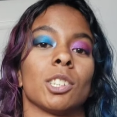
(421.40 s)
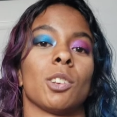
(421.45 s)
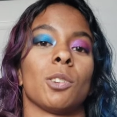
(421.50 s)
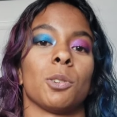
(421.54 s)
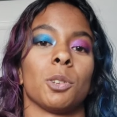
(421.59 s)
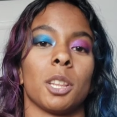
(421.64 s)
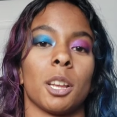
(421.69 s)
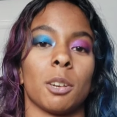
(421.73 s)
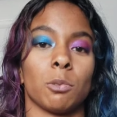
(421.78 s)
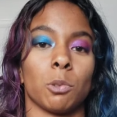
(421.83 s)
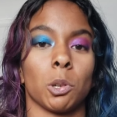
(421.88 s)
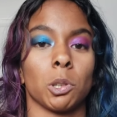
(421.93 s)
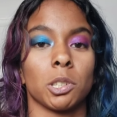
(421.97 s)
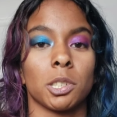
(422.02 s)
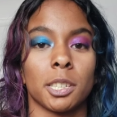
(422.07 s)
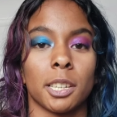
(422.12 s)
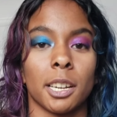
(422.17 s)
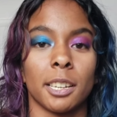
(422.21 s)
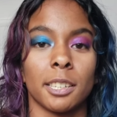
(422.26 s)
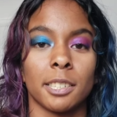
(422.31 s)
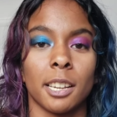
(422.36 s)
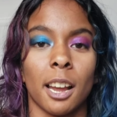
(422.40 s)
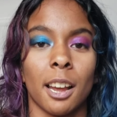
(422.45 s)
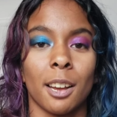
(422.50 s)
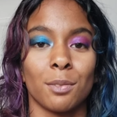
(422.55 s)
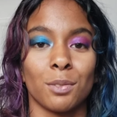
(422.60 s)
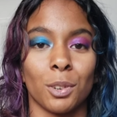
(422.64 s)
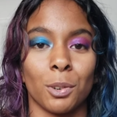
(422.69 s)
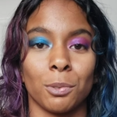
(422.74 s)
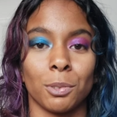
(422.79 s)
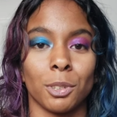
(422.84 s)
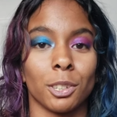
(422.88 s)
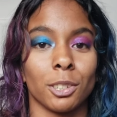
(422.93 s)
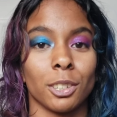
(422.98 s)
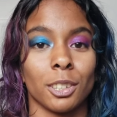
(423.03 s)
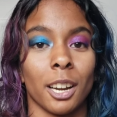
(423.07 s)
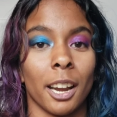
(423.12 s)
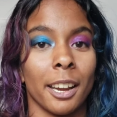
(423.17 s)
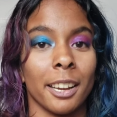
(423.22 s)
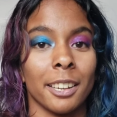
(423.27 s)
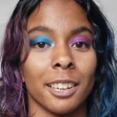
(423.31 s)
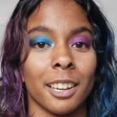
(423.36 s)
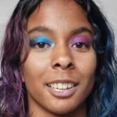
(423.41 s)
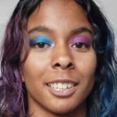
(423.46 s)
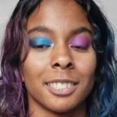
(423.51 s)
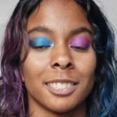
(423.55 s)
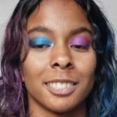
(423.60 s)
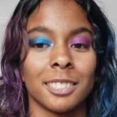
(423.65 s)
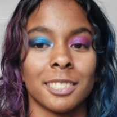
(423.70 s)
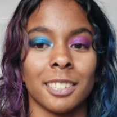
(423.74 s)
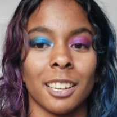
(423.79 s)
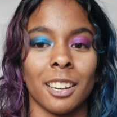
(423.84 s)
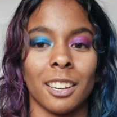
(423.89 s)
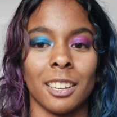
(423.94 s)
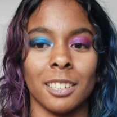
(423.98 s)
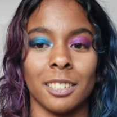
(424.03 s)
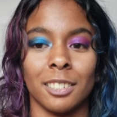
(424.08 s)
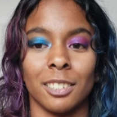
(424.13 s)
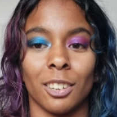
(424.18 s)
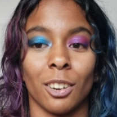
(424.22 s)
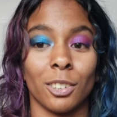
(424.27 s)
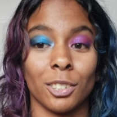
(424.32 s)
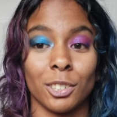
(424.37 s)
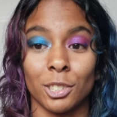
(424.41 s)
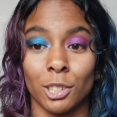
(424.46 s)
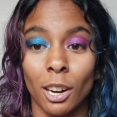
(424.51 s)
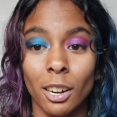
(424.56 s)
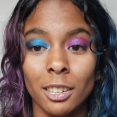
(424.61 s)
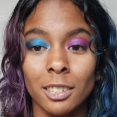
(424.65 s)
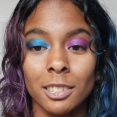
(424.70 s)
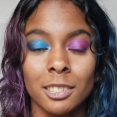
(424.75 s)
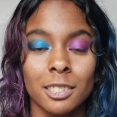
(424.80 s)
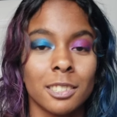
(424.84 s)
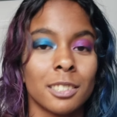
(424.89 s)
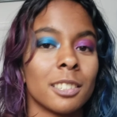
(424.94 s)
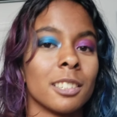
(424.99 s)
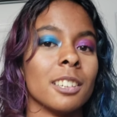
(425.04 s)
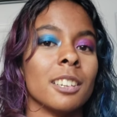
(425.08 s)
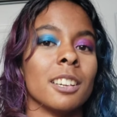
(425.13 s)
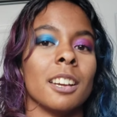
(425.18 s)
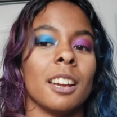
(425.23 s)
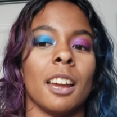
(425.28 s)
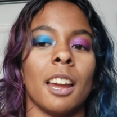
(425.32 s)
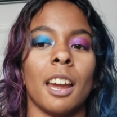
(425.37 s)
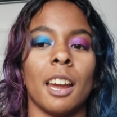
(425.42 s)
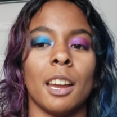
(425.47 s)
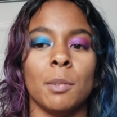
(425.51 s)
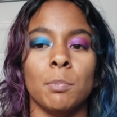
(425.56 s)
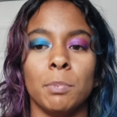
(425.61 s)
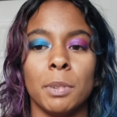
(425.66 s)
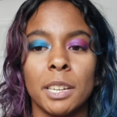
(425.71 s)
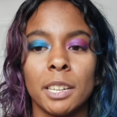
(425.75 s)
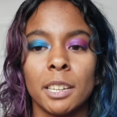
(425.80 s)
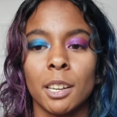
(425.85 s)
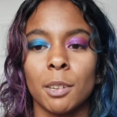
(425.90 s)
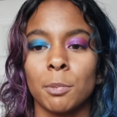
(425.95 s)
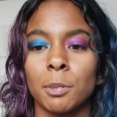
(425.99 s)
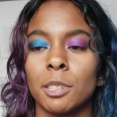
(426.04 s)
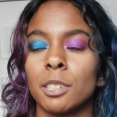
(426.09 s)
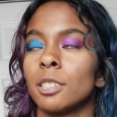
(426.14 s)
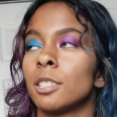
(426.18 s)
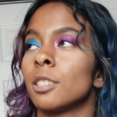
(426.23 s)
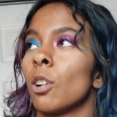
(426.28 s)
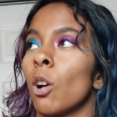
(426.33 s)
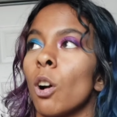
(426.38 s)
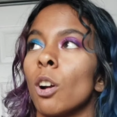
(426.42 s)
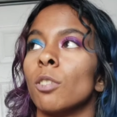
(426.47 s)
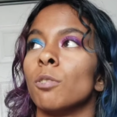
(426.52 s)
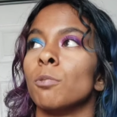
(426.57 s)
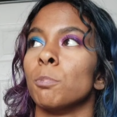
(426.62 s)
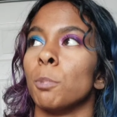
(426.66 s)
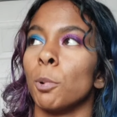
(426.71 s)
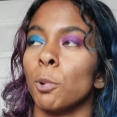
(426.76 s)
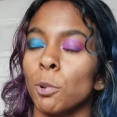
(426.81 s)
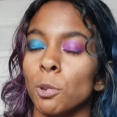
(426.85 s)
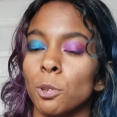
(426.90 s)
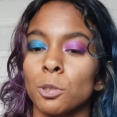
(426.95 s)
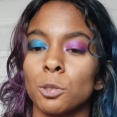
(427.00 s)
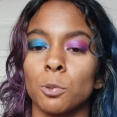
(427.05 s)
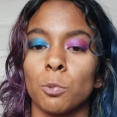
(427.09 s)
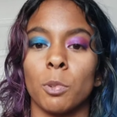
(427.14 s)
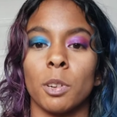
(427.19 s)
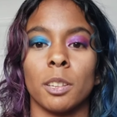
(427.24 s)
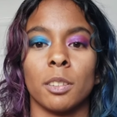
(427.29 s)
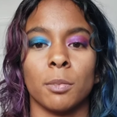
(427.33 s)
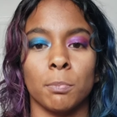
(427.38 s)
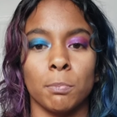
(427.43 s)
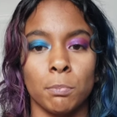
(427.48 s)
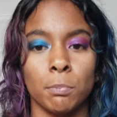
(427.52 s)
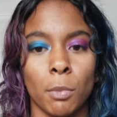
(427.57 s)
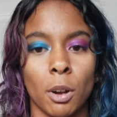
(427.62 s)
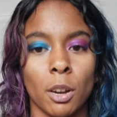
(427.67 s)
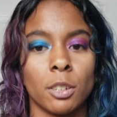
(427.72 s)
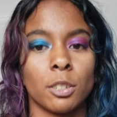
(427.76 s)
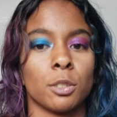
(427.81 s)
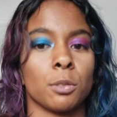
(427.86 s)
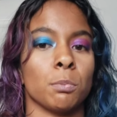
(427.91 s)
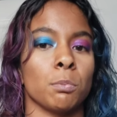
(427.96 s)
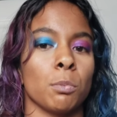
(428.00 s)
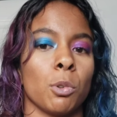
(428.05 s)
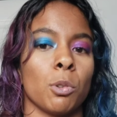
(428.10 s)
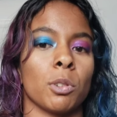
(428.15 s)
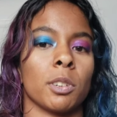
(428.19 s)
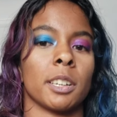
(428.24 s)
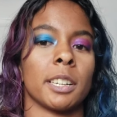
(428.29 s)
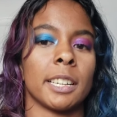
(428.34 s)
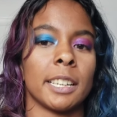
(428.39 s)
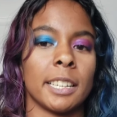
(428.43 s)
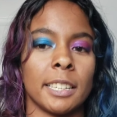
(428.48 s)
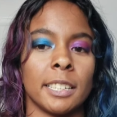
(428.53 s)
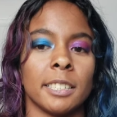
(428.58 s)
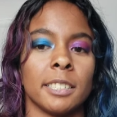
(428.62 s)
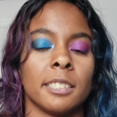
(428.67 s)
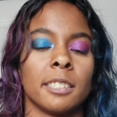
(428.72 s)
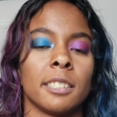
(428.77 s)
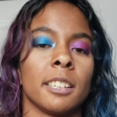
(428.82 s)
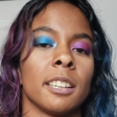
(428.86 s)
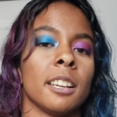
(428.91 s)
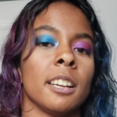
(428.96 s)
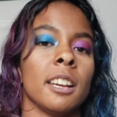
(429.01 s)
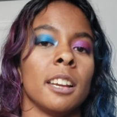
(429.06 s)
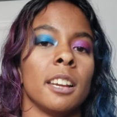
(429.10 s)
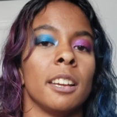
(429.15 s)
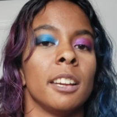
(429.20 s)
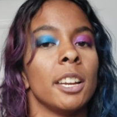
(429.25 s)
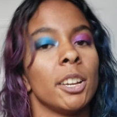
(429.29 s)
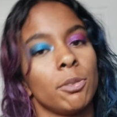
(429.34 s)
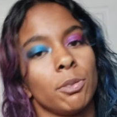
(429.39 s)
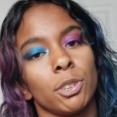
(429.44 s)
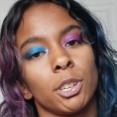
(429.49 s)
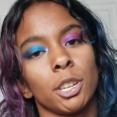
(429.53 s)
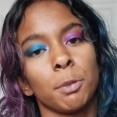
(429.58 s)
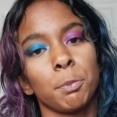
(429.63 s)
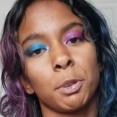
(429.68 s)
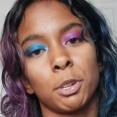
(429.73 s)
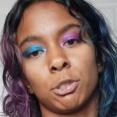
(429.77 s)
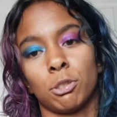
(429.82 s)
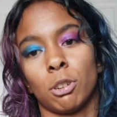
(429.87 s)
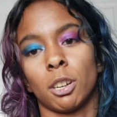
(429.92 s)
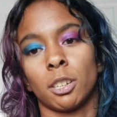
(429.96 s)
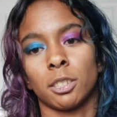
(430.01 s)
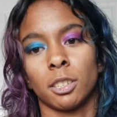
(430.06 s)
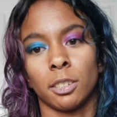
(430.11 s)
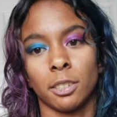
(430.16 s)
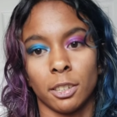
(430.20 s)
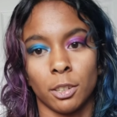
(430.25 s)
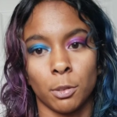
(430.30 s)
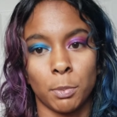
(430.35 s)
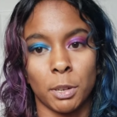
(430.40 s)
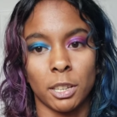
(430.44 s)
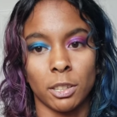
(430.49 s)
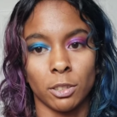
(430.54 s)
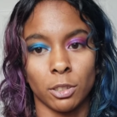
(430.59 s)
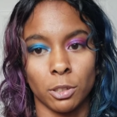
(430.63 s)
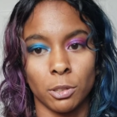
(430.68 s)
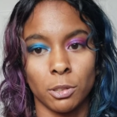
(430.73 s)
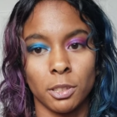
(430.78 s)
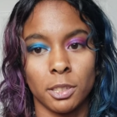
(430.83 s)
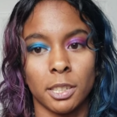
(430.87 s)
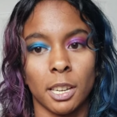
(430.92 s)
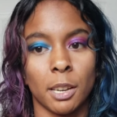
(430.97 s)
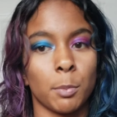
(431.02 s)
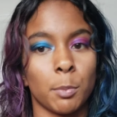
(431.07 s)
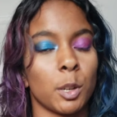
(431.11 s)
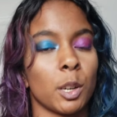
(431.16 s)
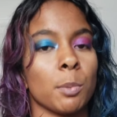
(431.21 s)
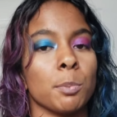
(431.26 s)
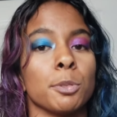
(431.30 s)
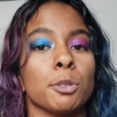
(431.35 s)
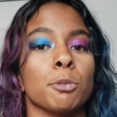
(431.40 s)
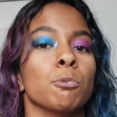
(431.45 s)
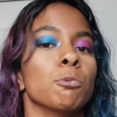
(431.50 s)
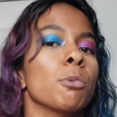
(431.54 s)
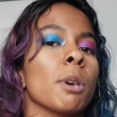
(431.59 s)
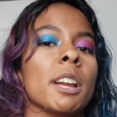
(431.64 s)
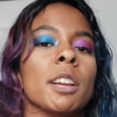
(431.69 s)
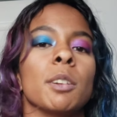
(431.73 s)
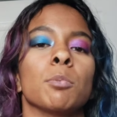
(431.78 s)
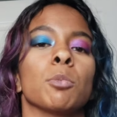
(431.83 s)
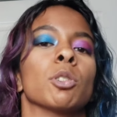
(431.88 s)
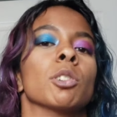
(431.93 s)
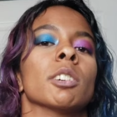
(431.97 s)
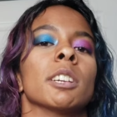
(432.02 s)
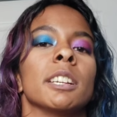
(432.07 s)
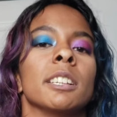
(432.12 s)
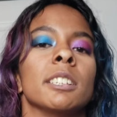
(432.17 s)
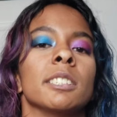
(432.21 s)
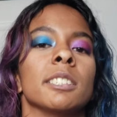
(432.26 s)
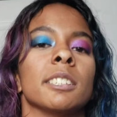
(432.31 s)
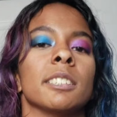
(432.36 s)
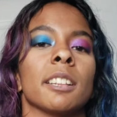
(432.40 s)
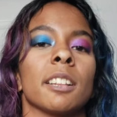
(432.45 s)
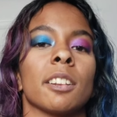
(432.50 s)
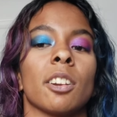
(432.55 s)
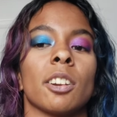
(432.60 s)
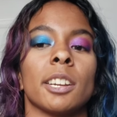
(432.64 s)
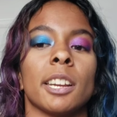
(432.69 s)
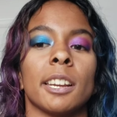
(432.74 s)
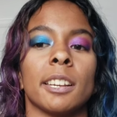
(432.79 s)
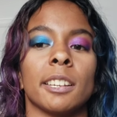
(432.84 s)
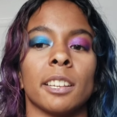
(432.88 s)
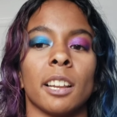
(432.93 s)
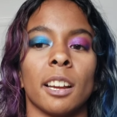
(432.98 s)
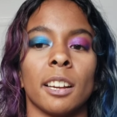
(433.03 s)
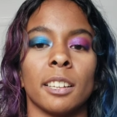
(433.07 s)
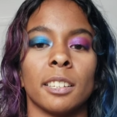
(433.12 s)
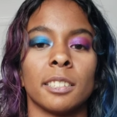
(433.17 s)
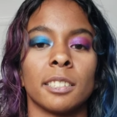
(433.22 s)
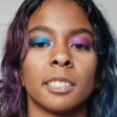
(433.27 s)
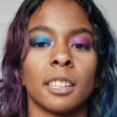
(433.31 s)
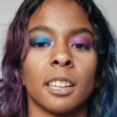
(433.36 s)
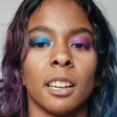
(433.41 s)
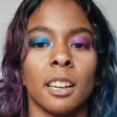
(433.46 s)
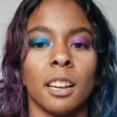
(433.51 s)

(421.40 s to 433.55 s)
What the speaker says: though that roller skates have over inlines are trucks, and being able to just carve bowls with much more ease. If you keep your trucks a little bit loose, it becomes way more easy than on inlines.